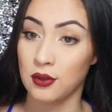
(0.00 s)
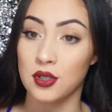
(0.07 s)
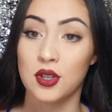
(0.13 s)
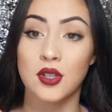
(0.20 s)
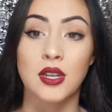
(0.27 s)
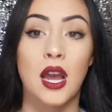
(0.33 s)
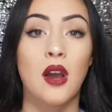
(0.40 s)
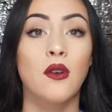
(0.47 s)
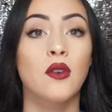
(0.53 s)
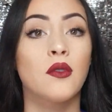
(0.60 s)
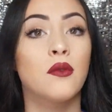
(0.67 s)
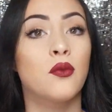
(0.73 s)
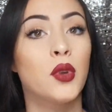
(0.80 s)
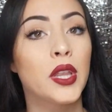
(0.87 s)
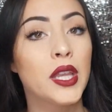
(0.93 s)
turned out.
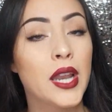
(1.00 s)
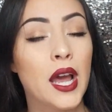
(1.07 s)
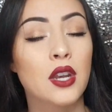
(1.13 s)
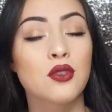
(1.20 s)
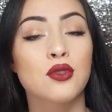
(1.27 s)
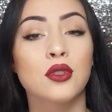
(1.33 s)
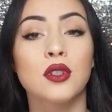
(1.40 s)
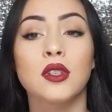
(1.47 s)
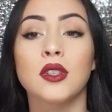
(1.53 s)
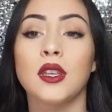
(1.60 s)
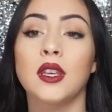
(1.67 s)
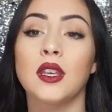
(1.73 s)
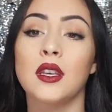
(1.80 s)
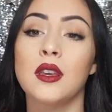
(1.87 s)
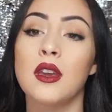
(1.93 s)
Really natural
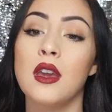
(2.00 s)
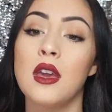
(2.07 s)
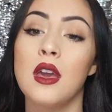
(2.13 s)
looking.